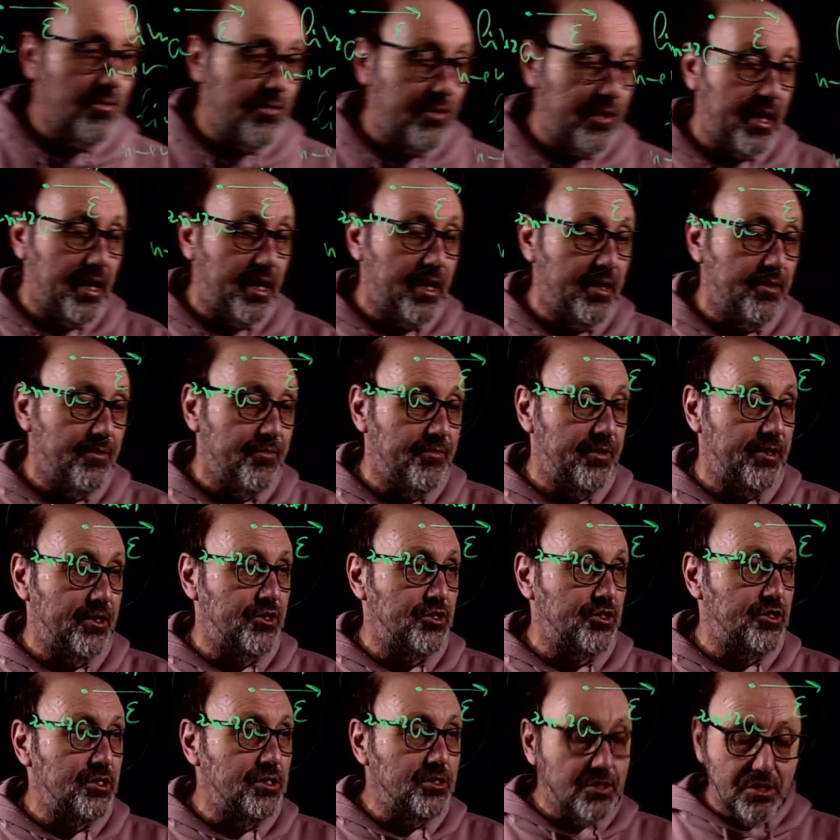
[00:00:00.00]
the
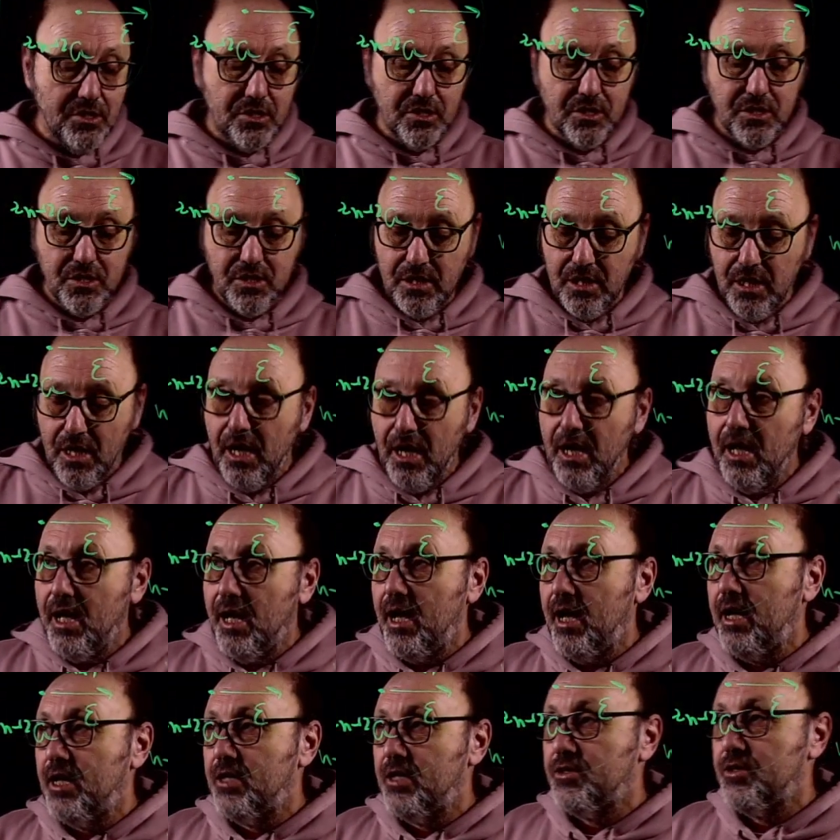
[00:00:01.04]
convergence,
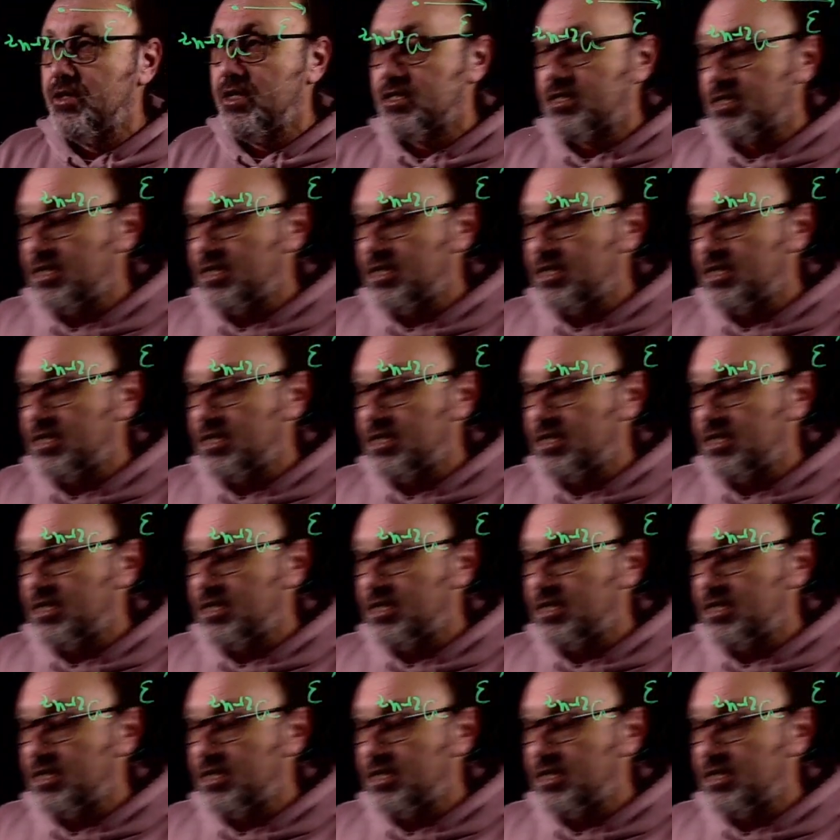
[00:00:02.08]
and that's